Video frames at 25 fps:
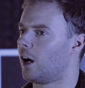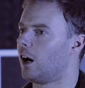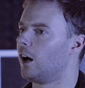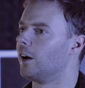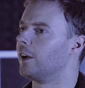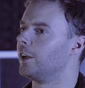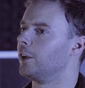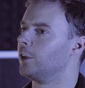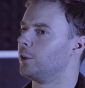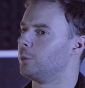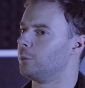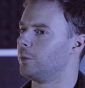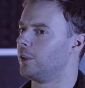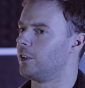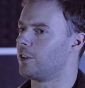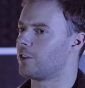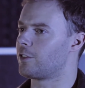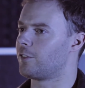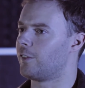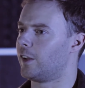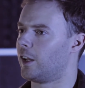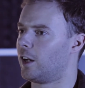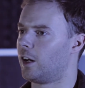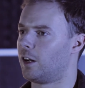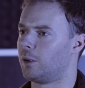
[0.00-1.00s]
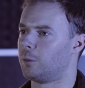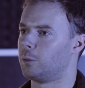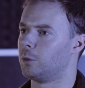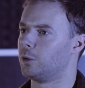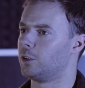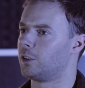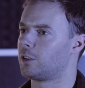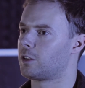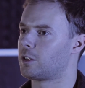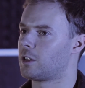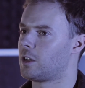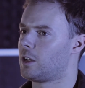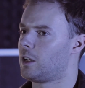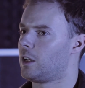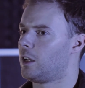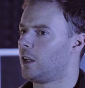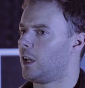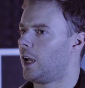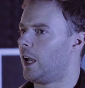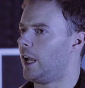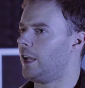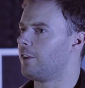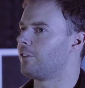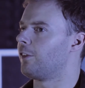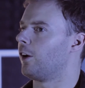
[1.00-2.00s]
eye-openers that I would,
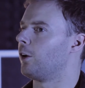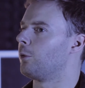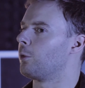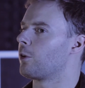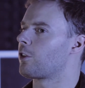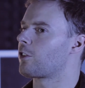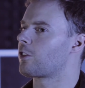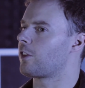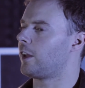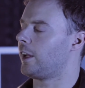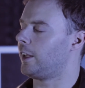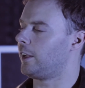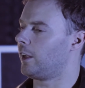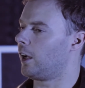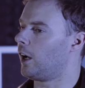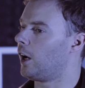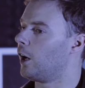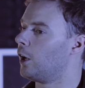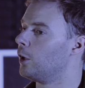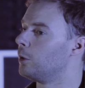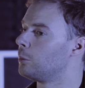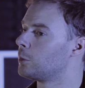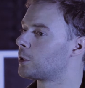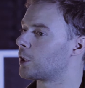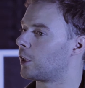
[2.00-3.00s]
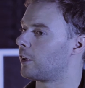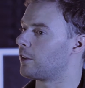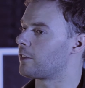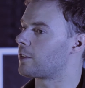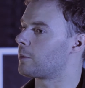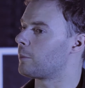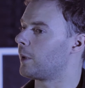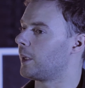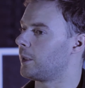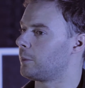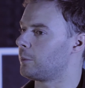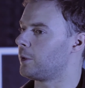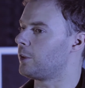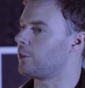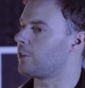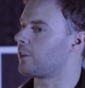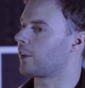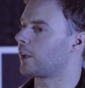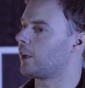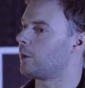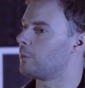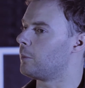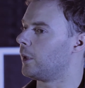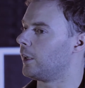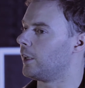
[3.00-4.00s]
if I was sitting at home trying to make music
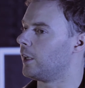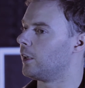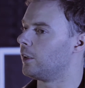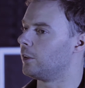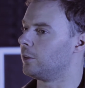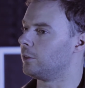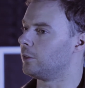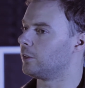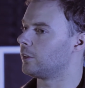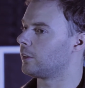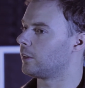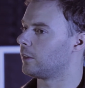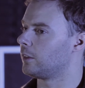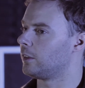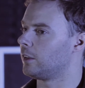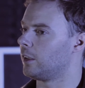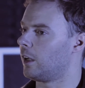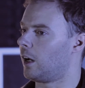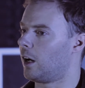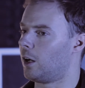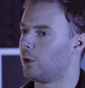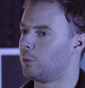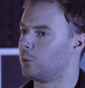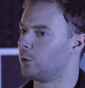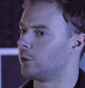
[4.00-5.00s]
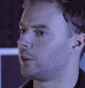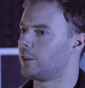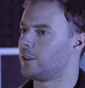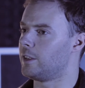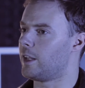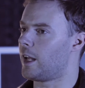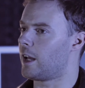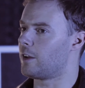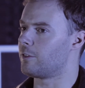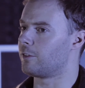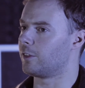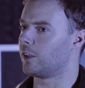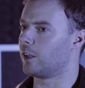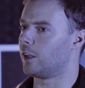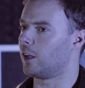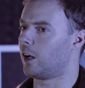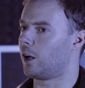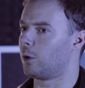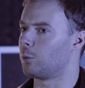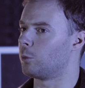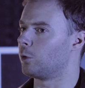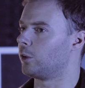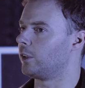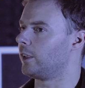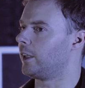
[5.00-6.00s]
on my own, I
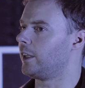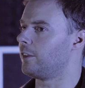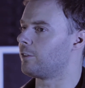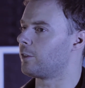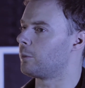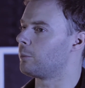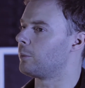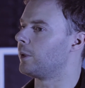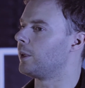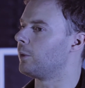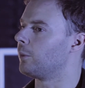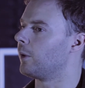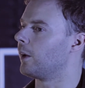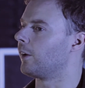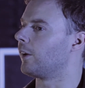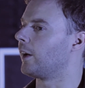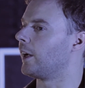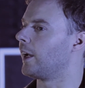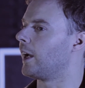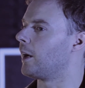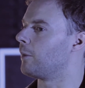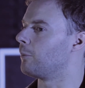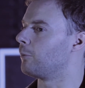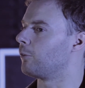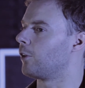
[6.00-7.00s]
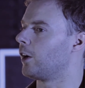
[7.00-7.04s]
wouldn't even be where I am